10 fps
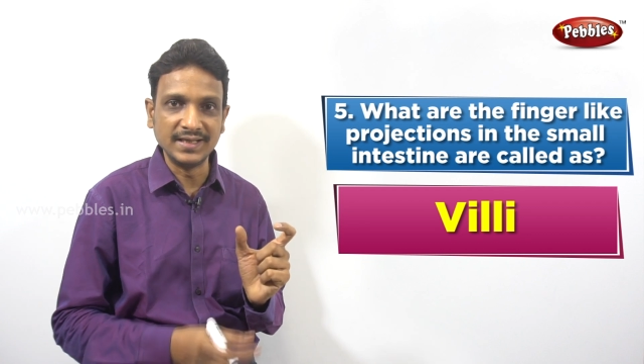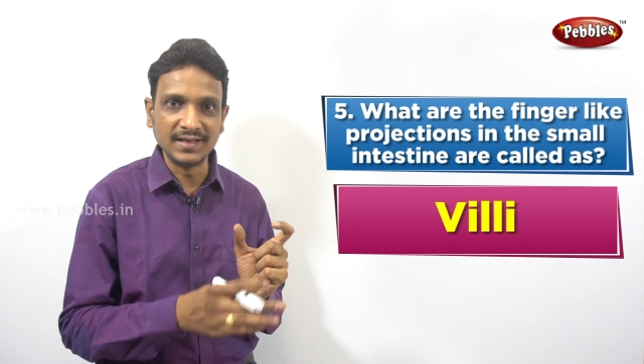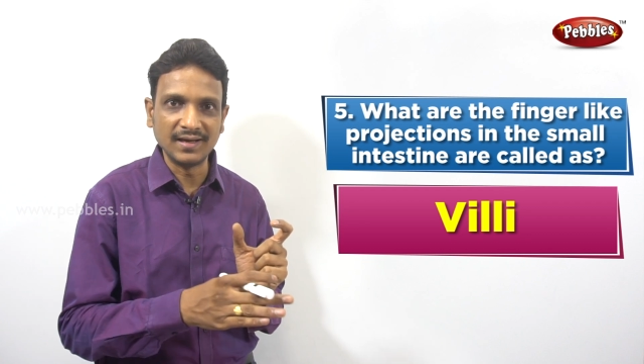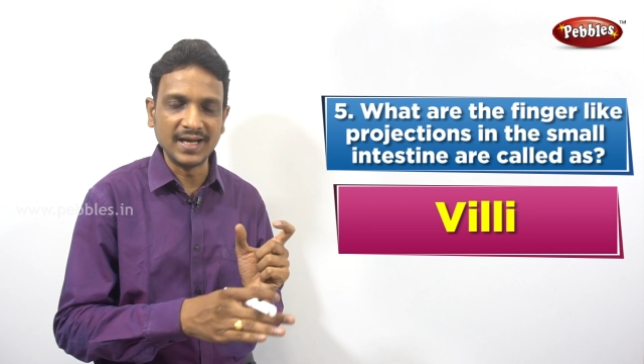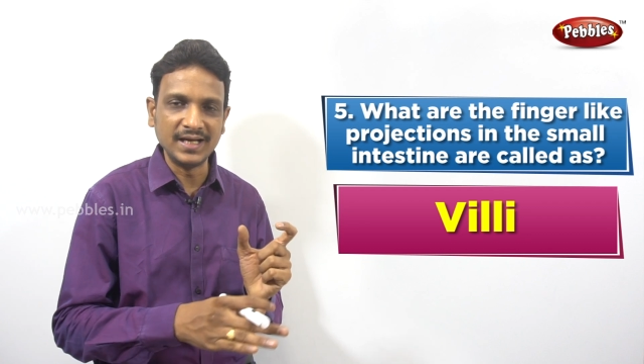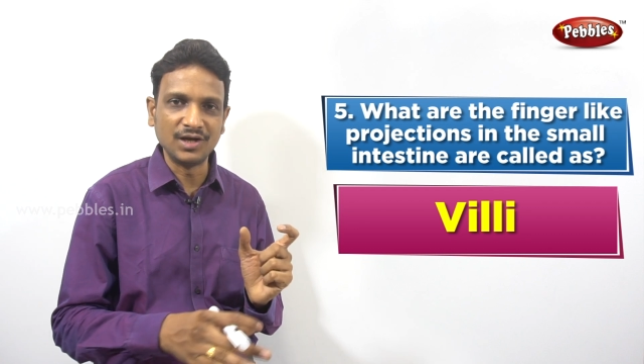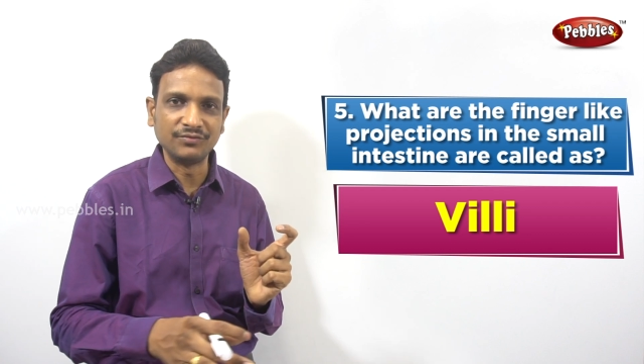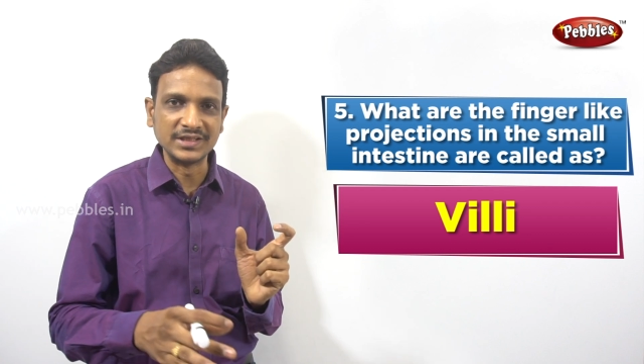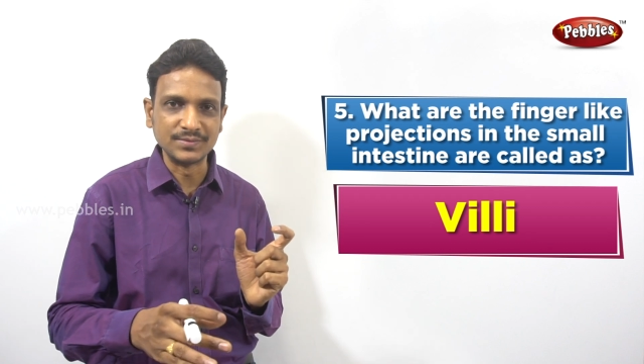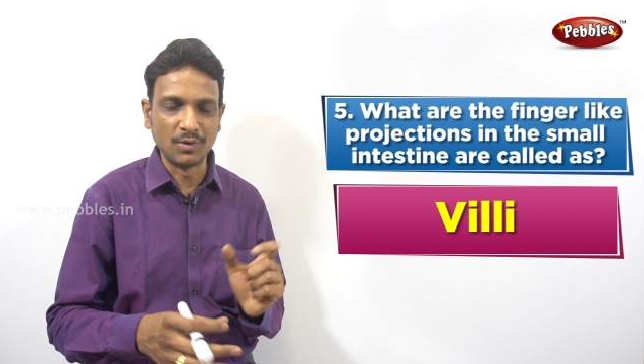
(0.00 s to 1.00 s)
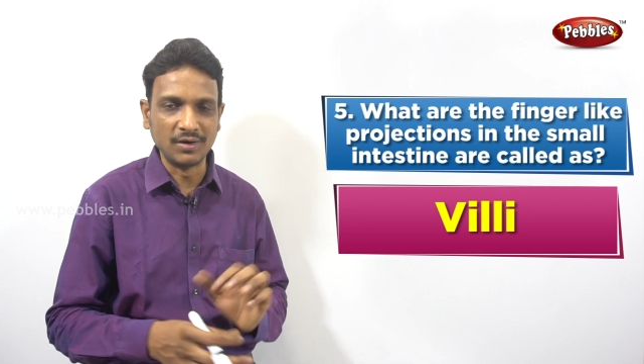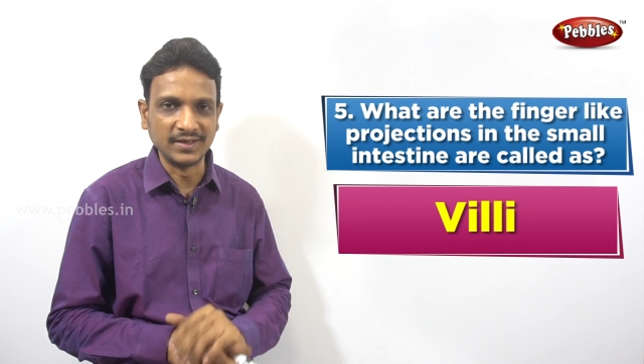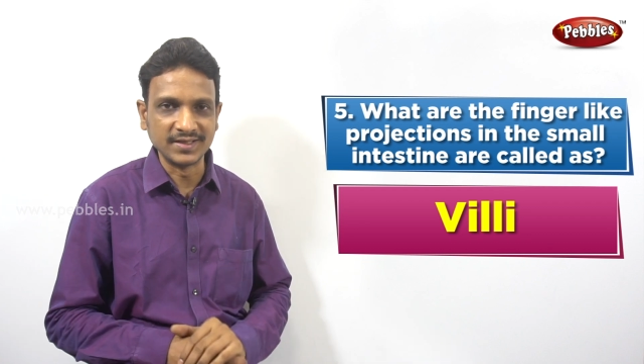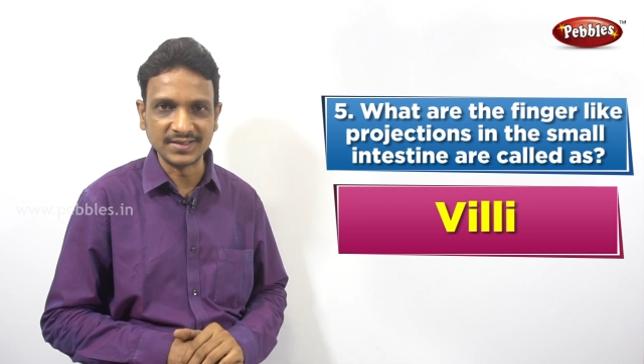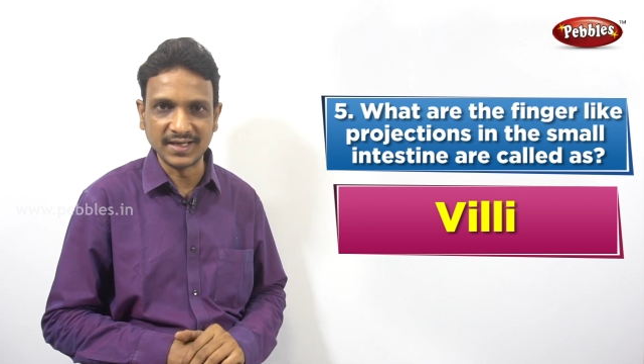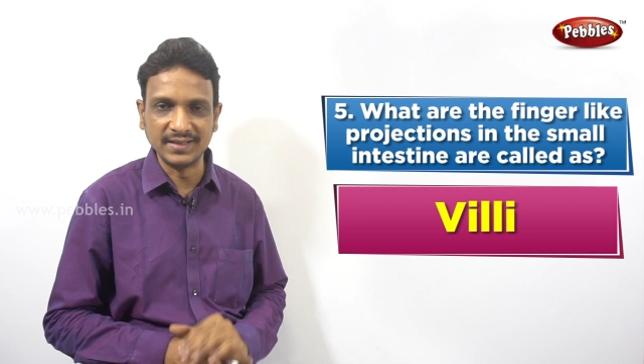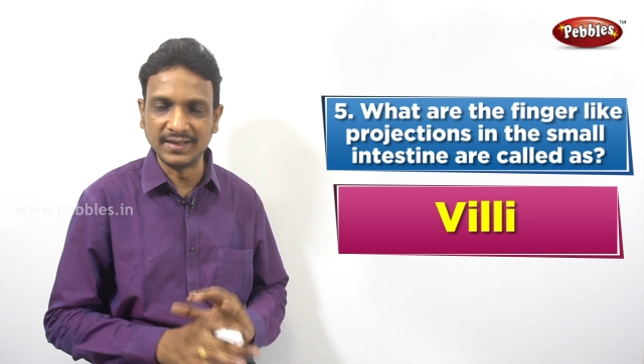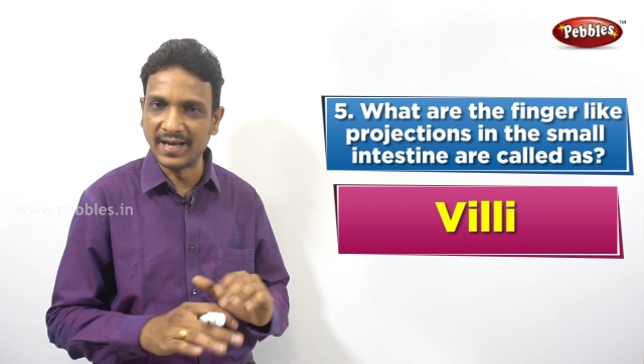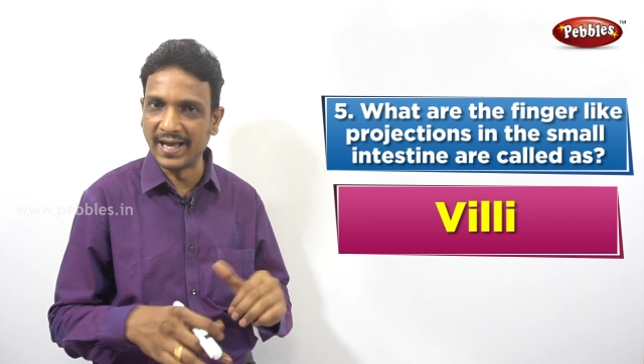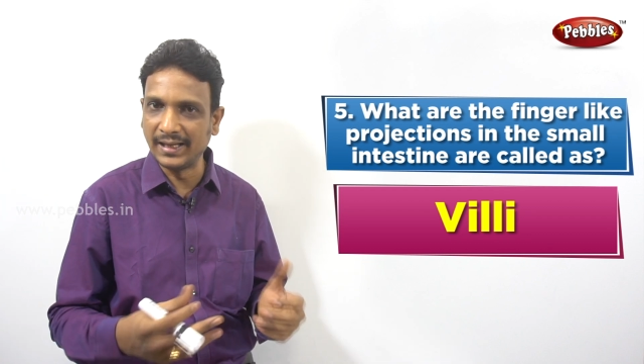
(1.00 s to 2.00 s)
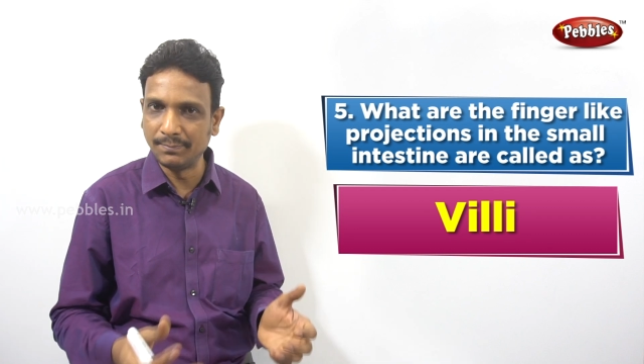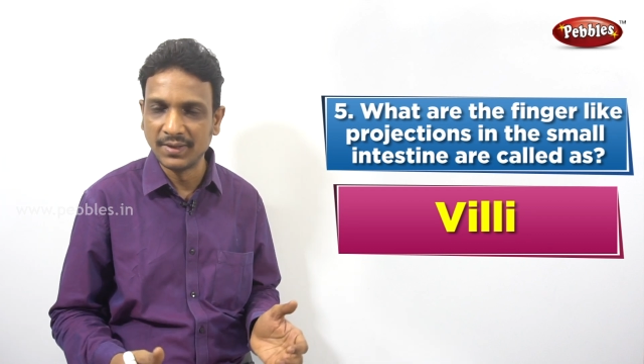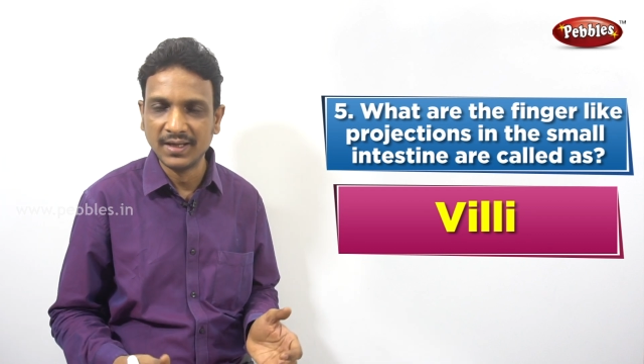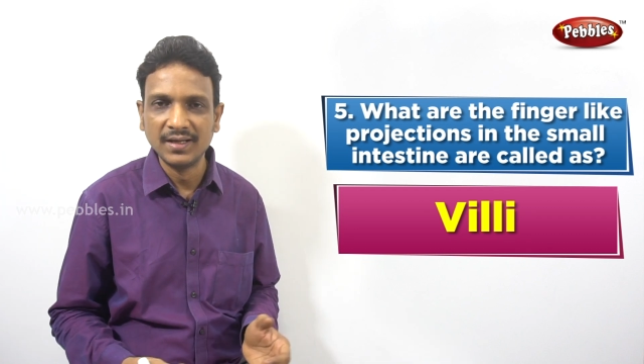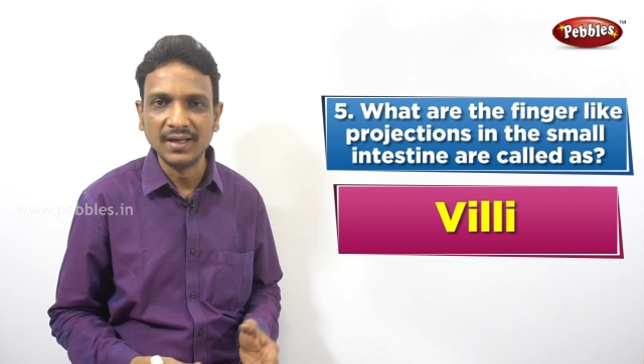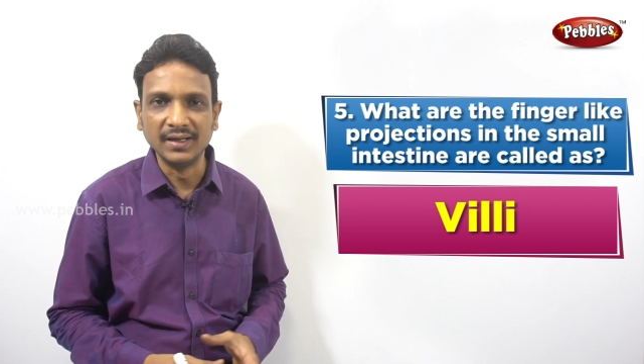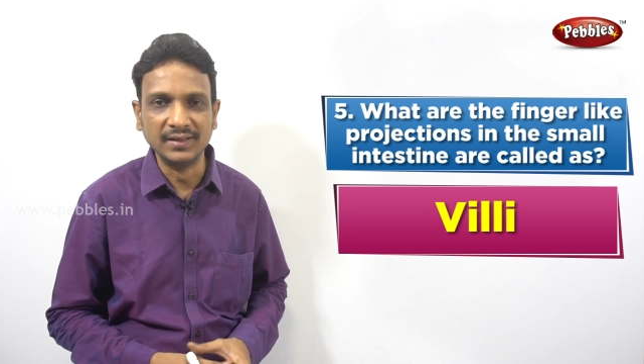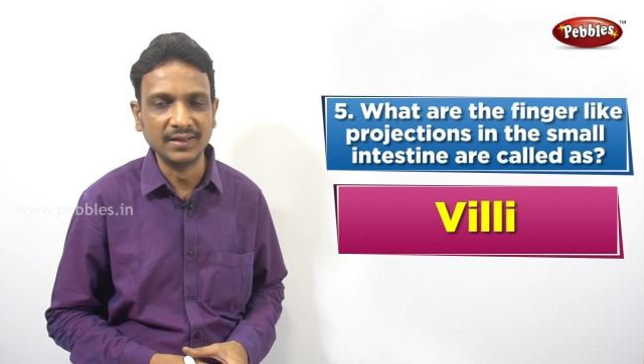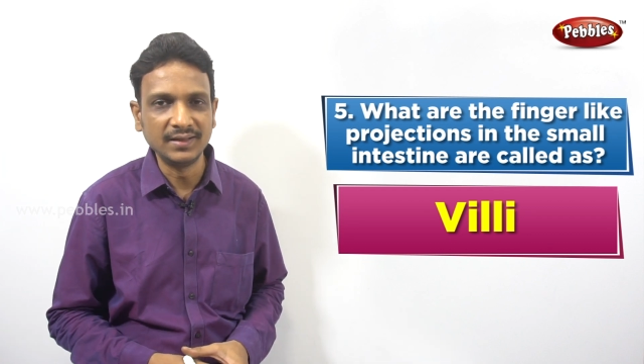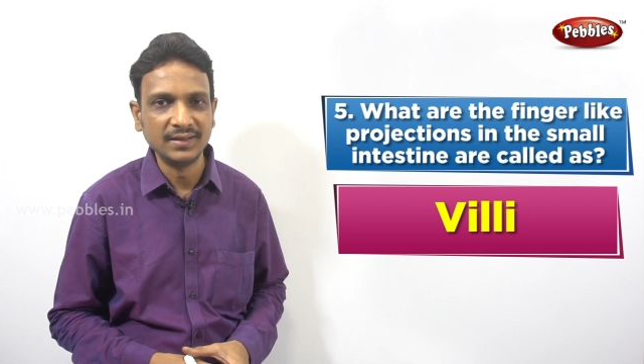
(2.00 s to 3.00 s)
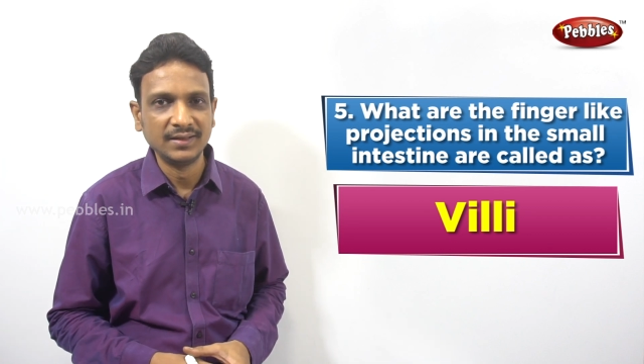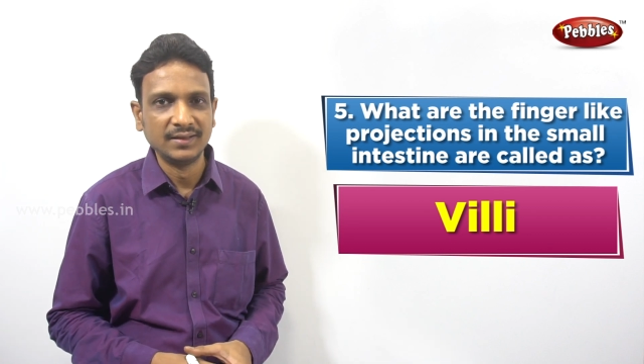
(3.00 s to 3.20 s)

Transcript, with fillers: inner lining of the small intestine that help in the